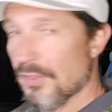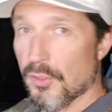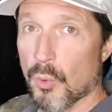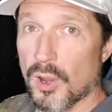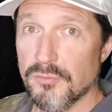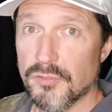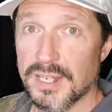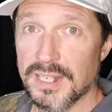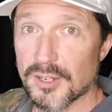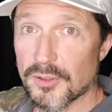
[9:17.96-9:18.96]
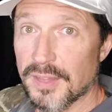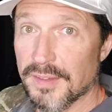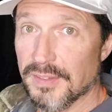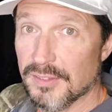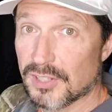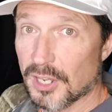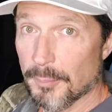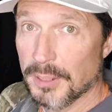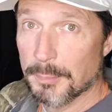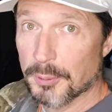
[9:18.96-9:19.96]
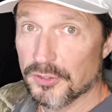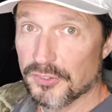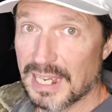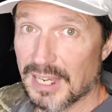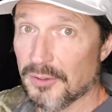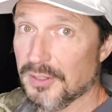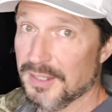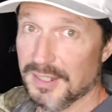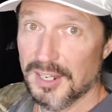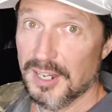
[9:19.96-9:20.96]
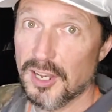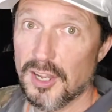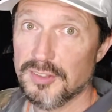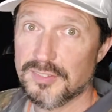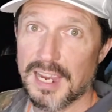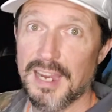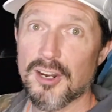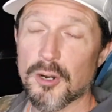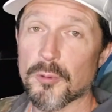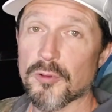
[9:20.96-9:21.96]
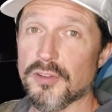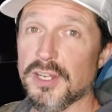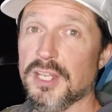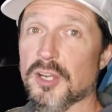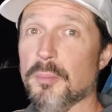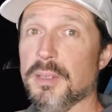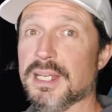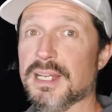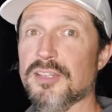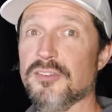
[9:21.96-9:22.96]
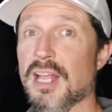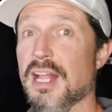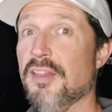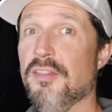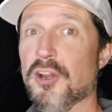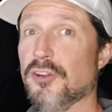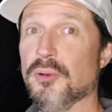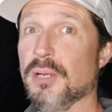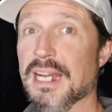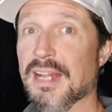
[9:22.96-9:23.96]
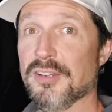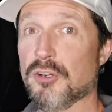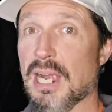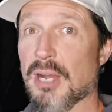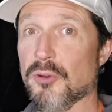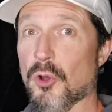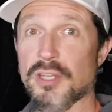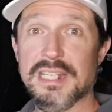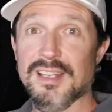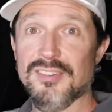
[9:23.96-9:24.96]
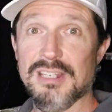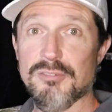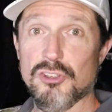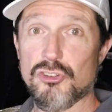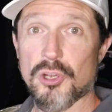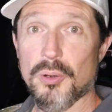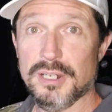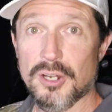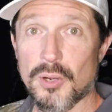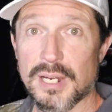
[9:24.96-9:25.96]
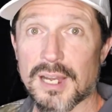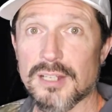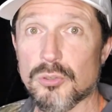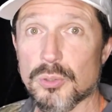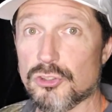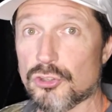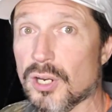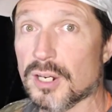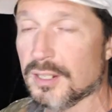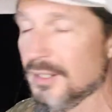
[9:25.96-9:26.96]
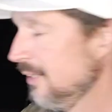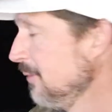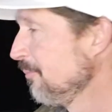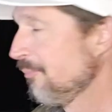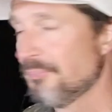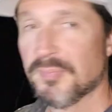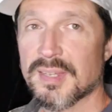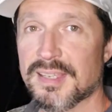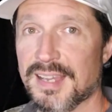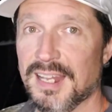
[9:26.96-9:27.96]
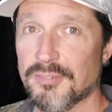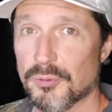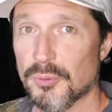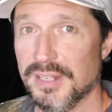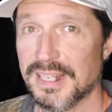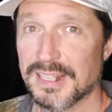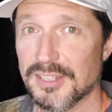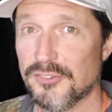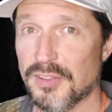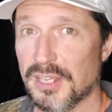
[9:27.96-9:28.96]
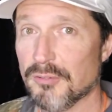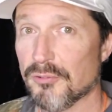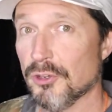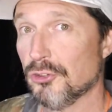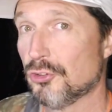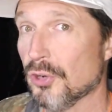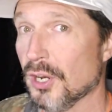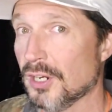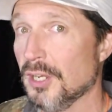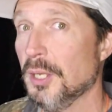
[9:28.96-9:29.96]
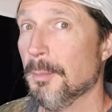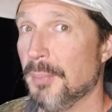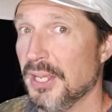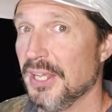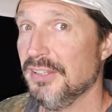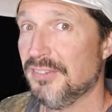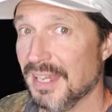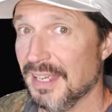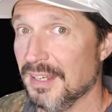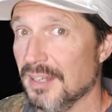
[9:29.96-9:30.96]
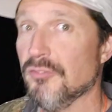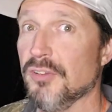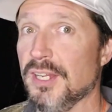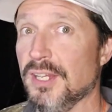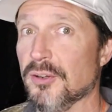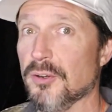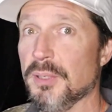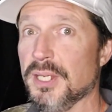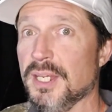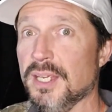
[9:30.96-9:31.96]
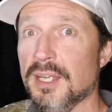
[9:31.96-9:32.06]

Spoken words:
The one video that this company puts out, terrible video, because they're doing it on the ground only, doesn't even show it going onto a truck. Kind of a ridiculous thing for a truck bed tent video to be.